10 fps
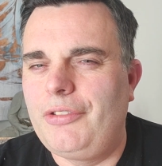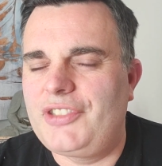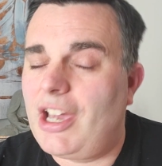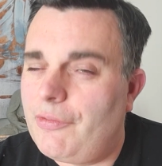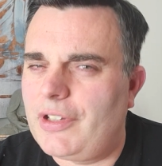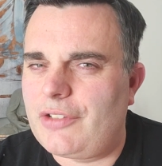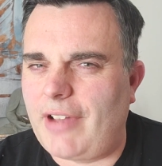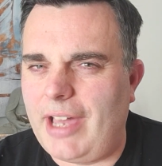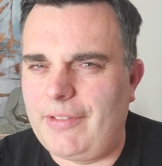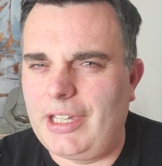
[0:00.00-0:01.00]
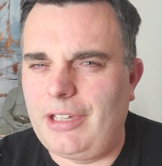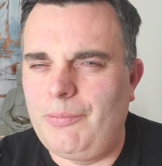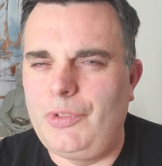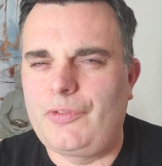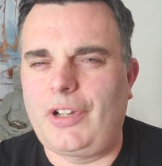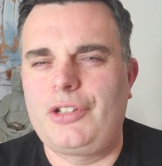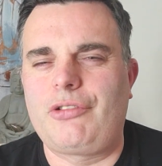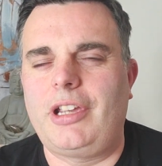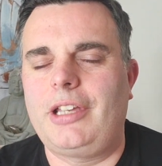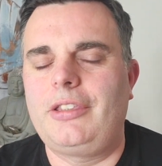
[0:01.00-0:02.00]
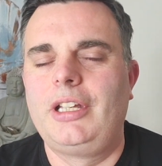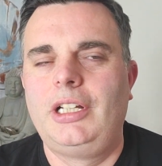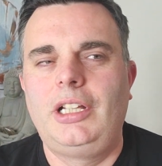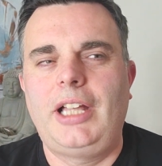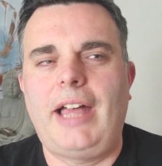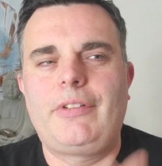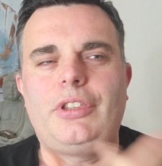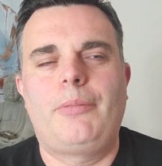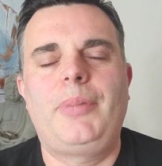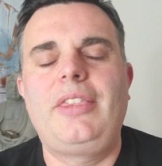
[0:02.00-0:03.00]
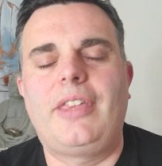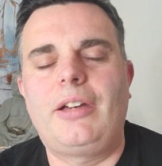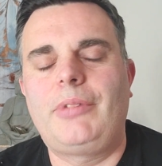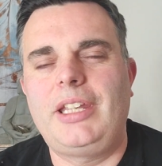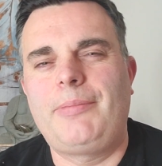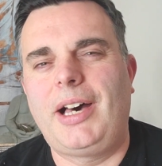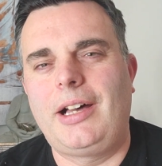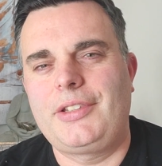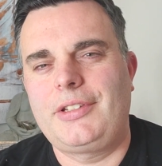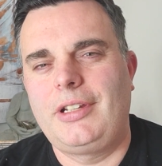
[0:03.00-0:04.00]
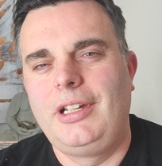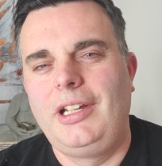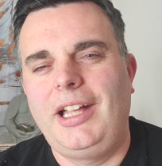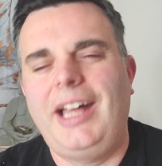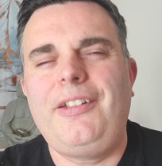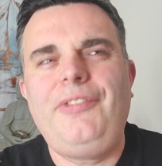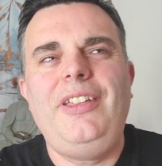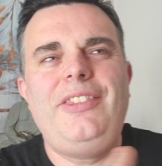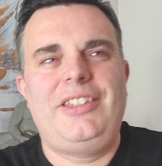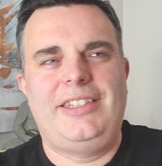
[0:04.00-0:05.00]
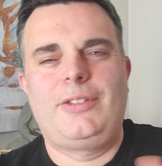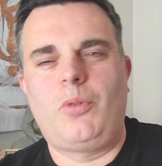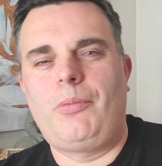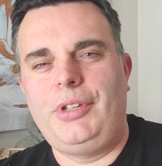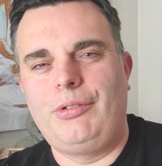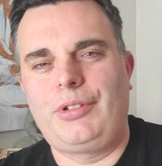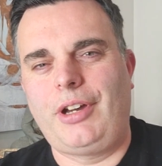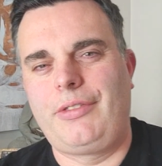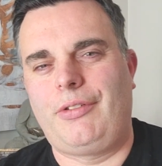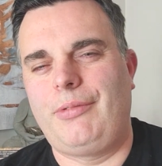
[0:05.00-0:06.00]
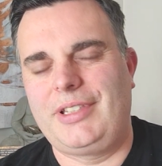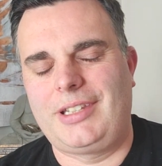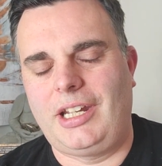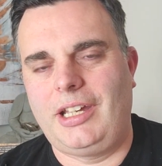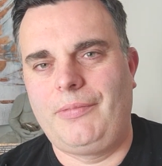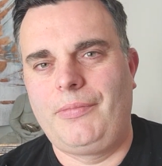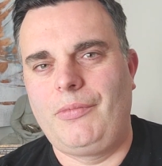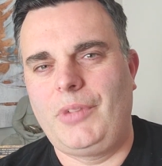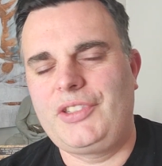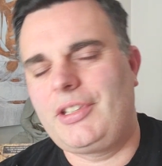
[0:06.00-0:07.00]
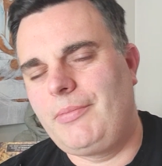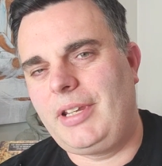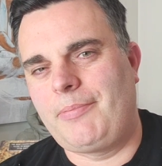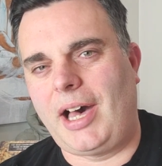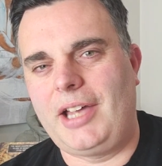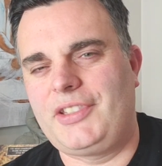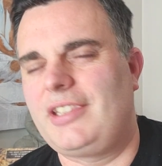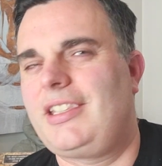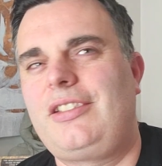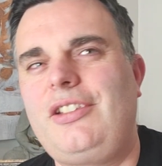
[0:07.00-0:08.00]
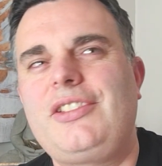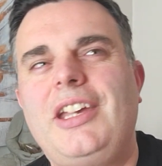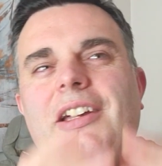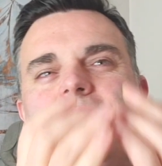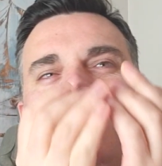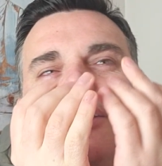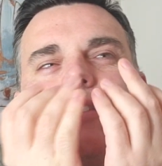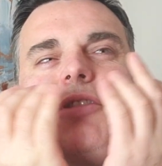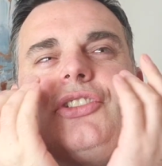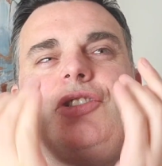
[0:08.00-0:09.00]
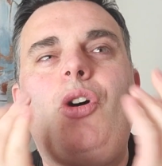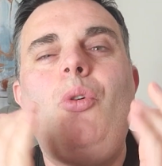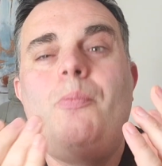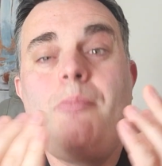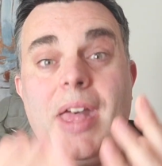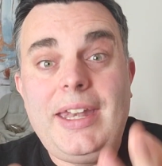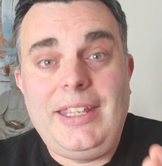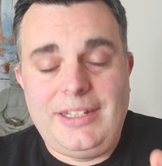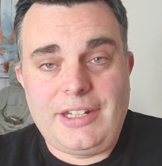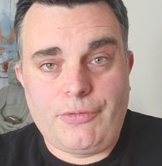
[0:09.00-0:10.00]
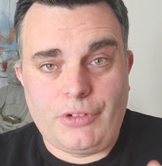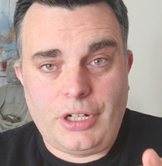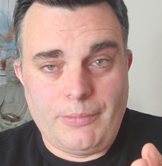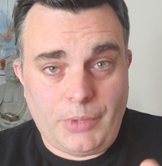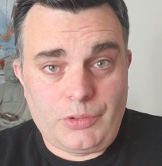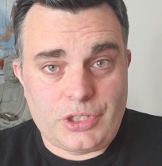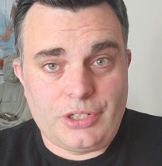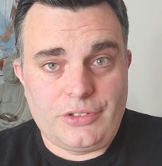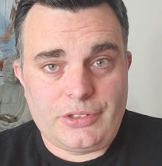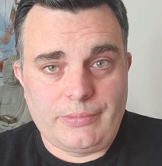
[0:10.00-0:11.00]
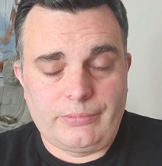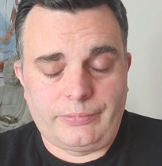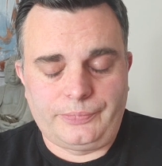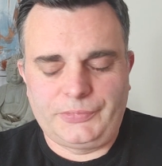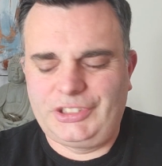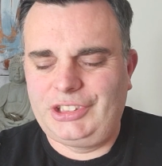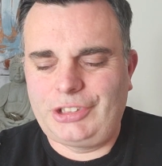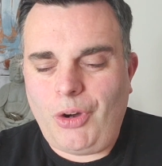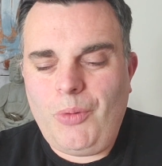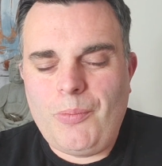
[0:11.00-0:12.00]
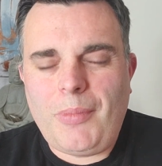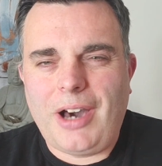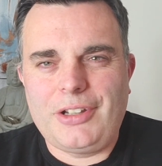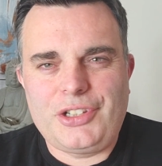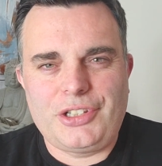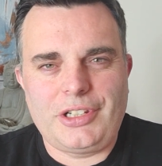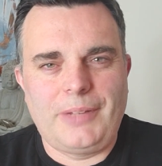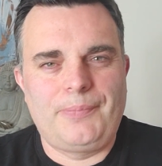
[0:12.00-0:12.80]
selfish for having moved country and having not been there when he passed. And I think this is what we all go through, isn't it? When somebody passes, there are so many different emotions. So much